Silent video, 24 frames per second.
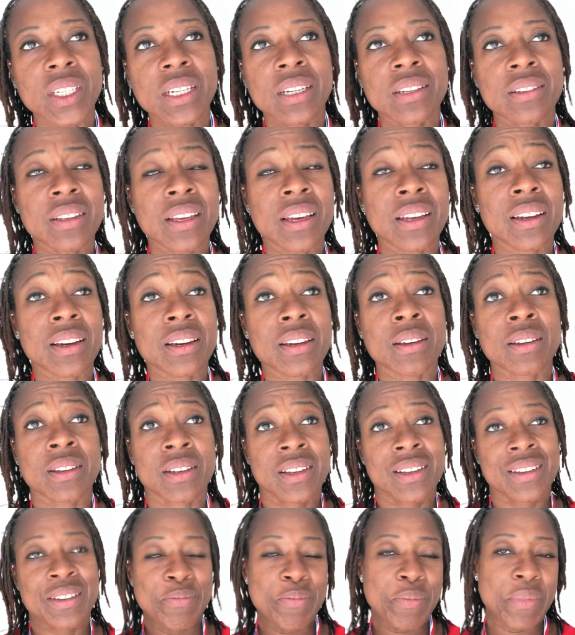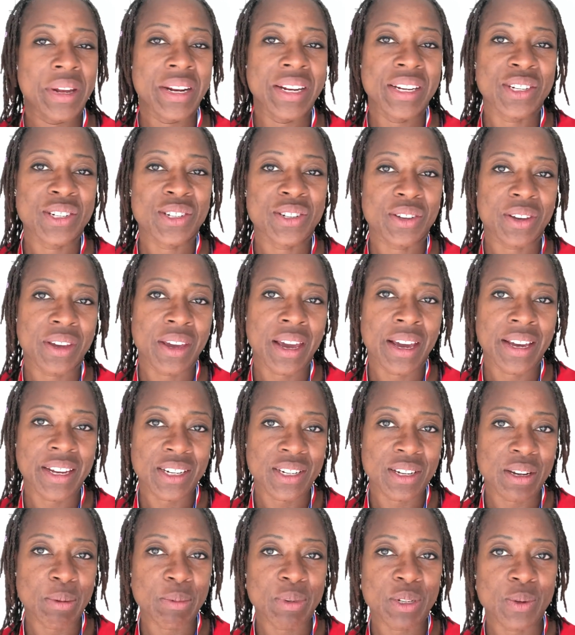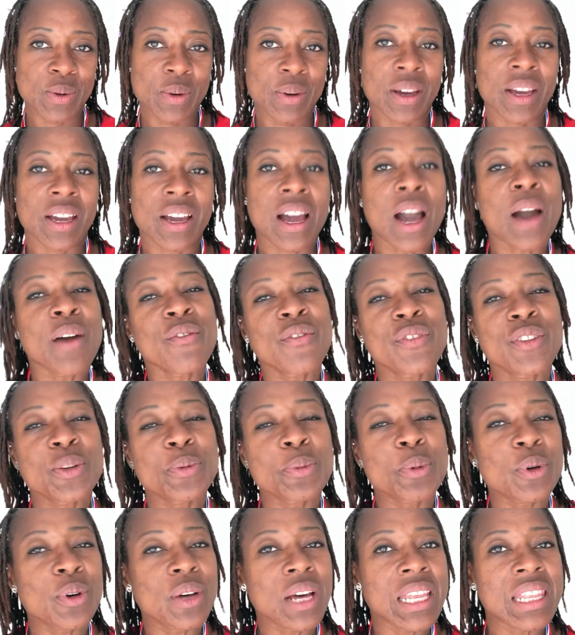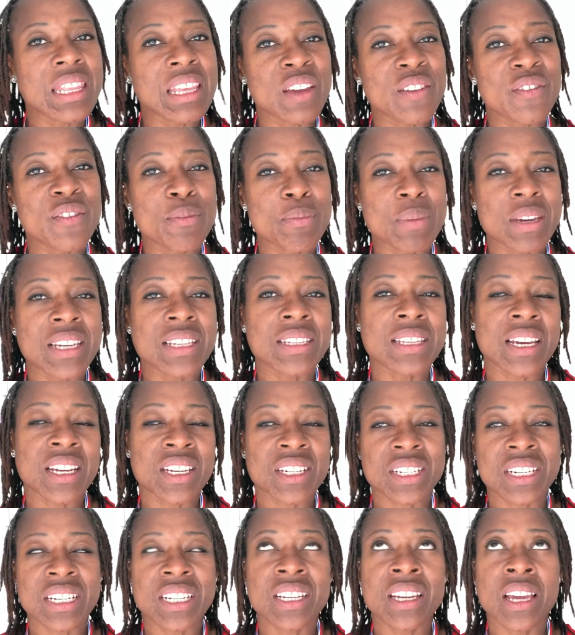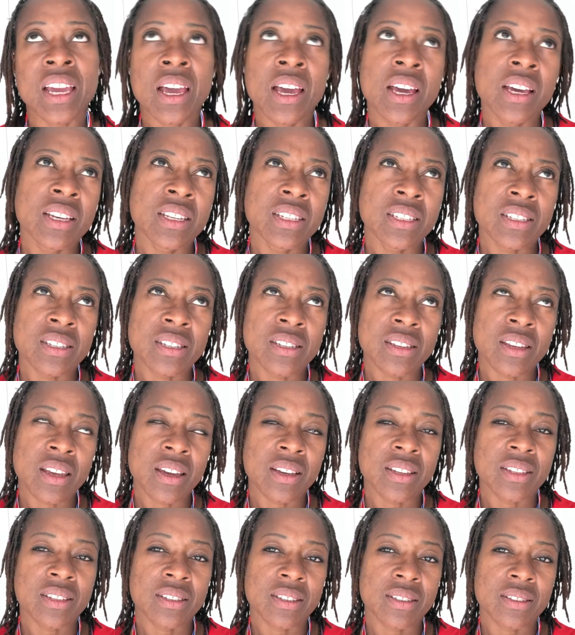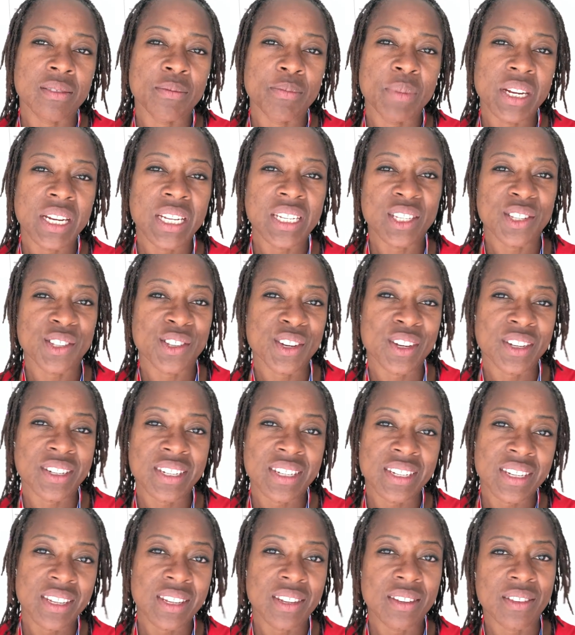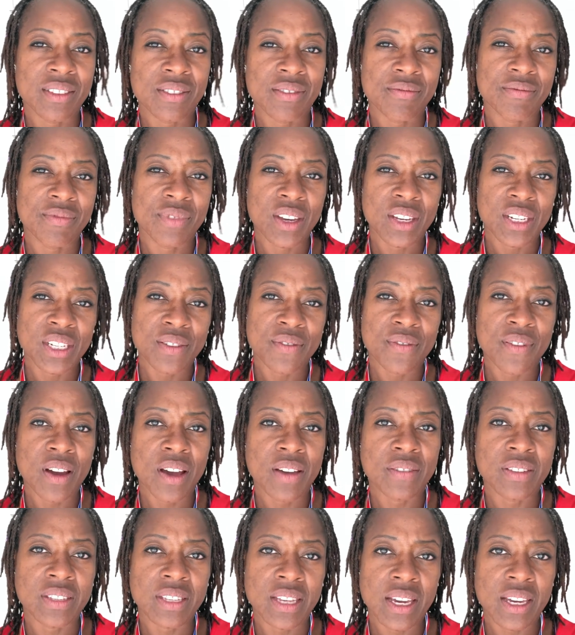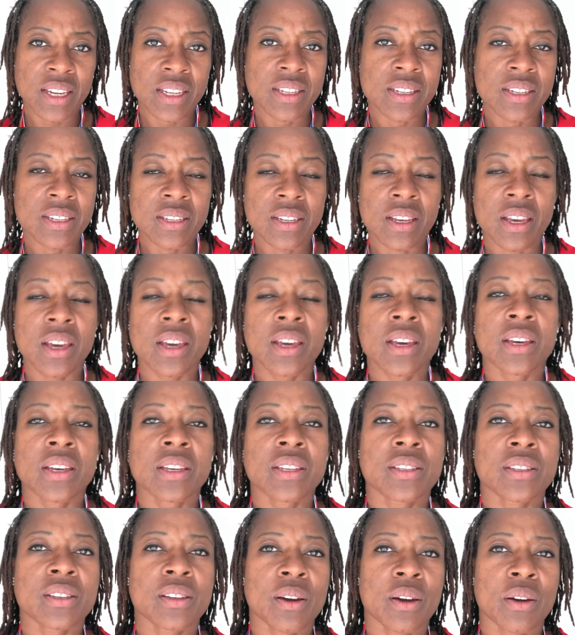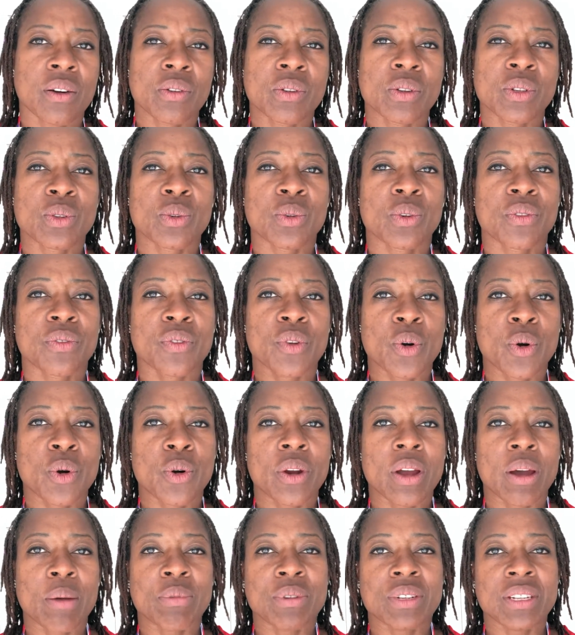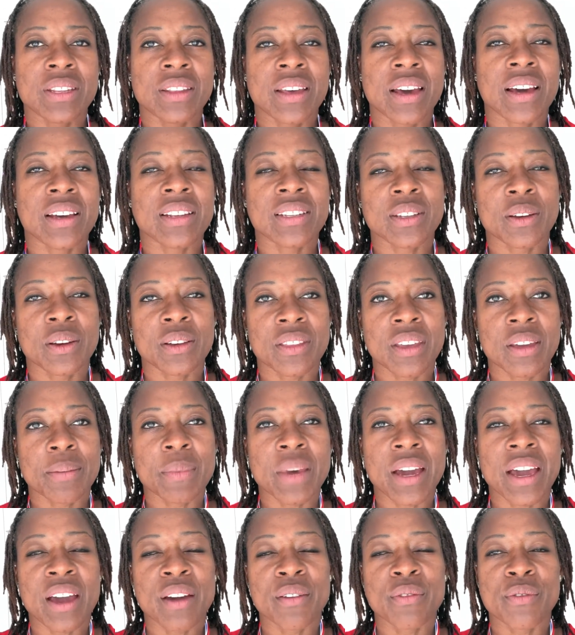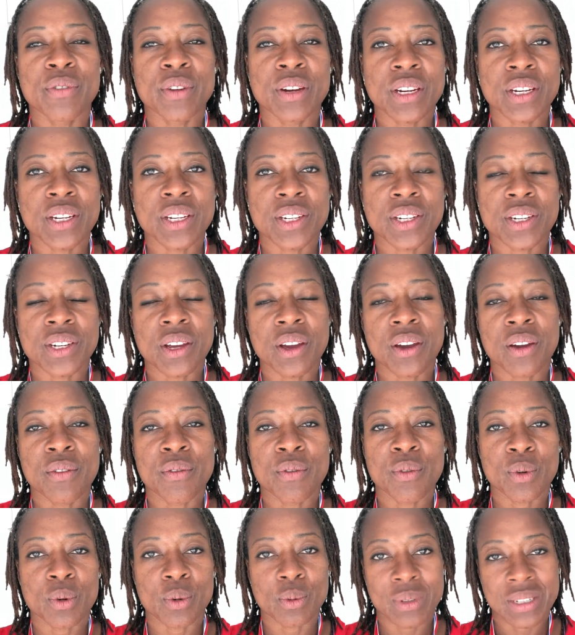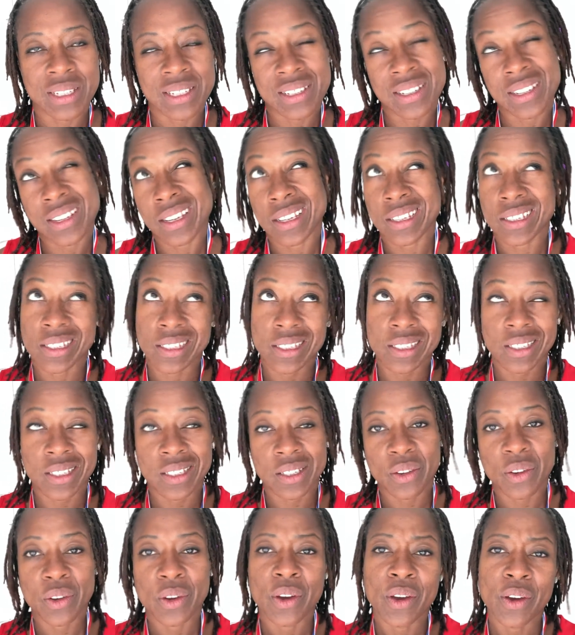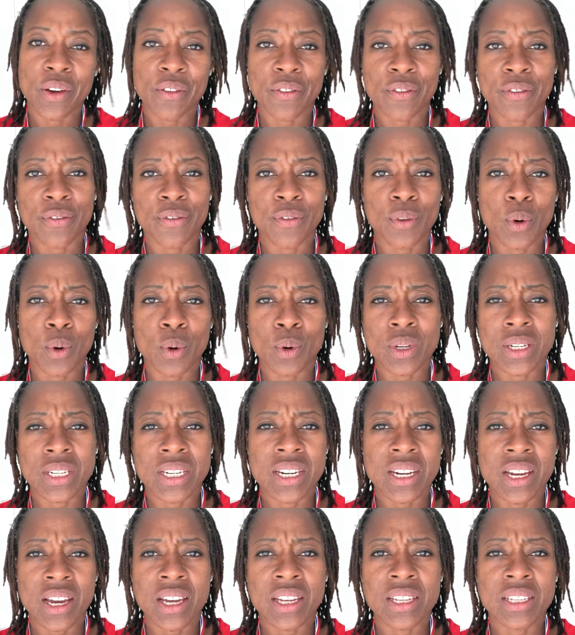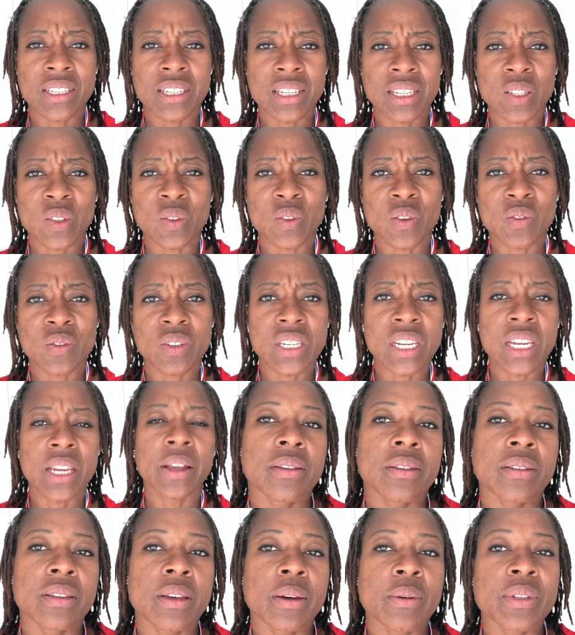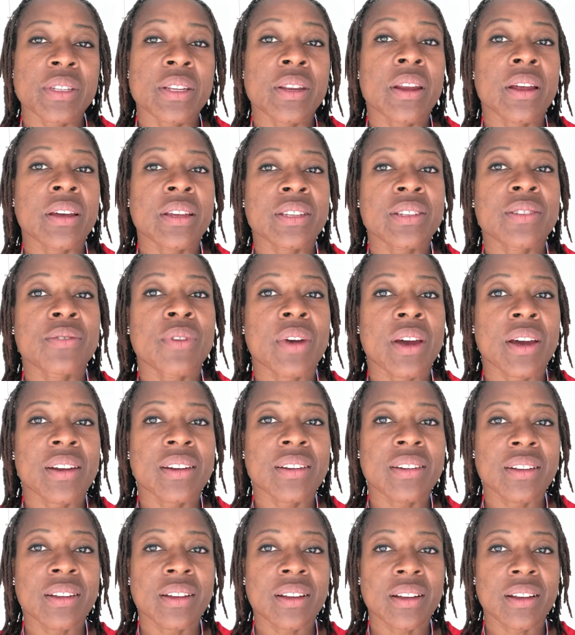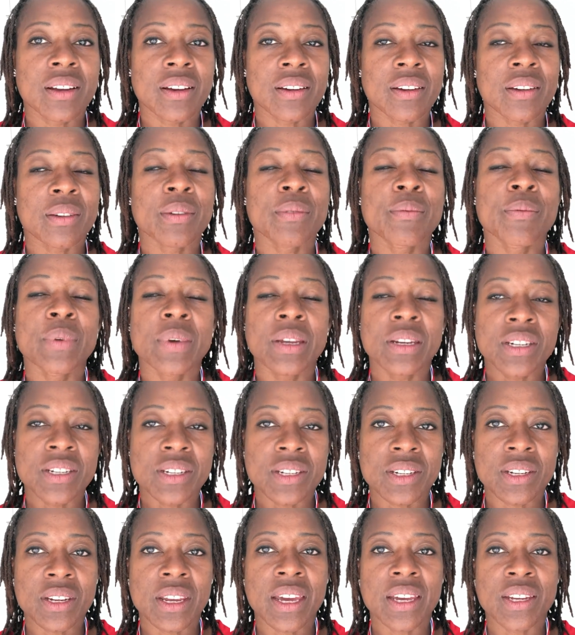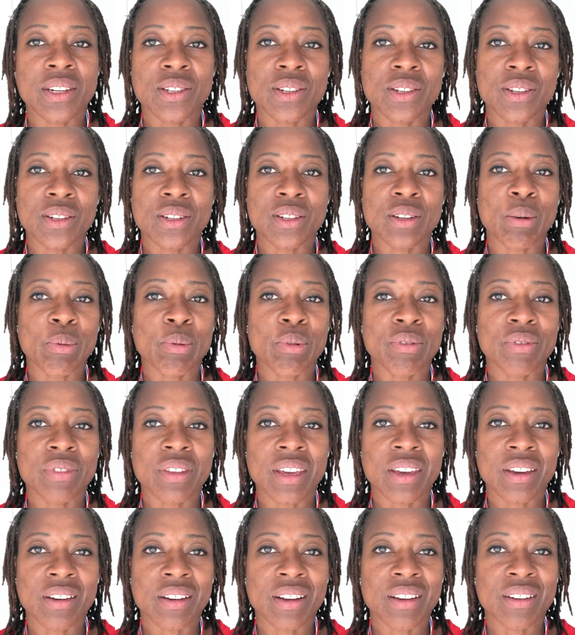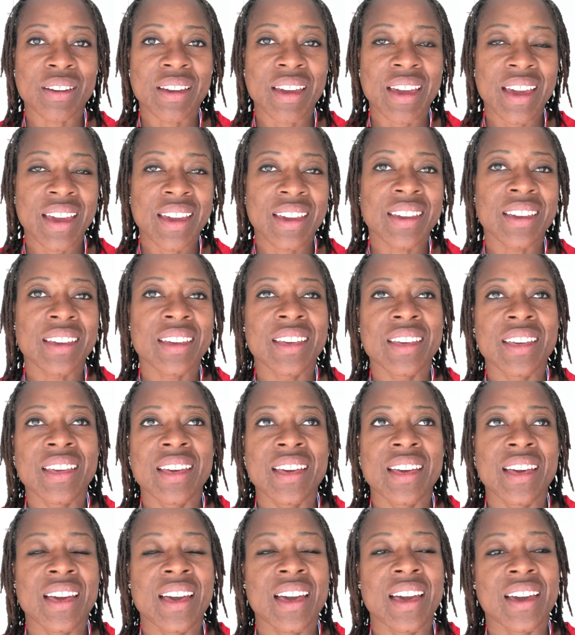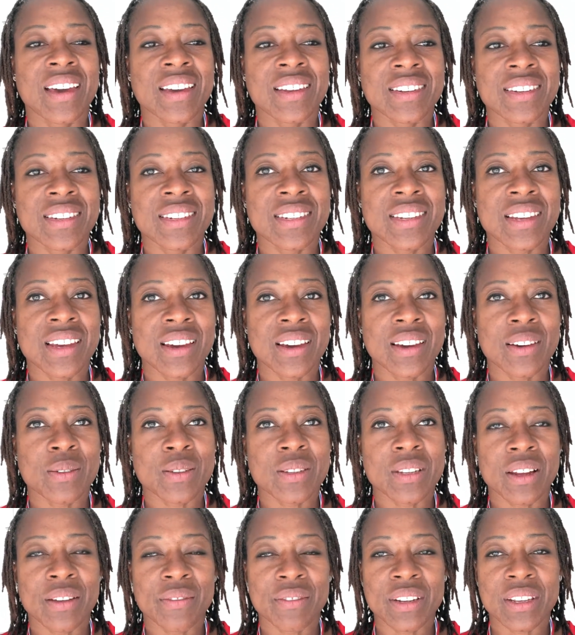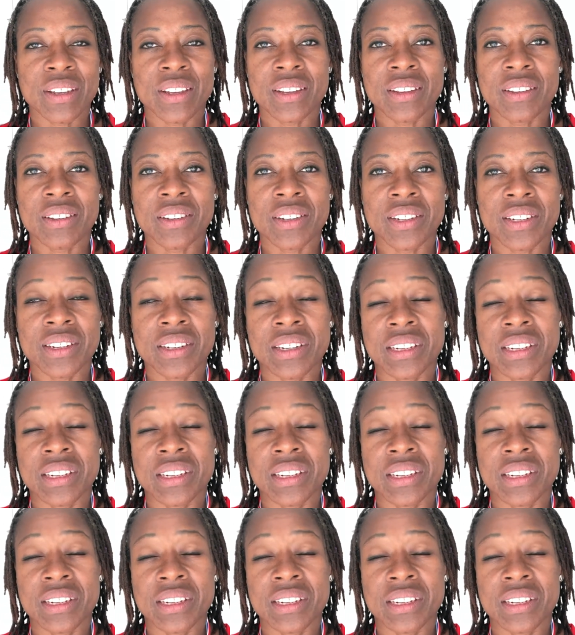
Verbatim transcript: And then I managed to catch up to a comfortable, I think for me is actually 6 minutes 30, 35 seconds. So sort of caught up to that. So I think my average overall was 6:49, 6:50. So it was a nice run. I managed to get to the top of the hill okay. And it was lovely.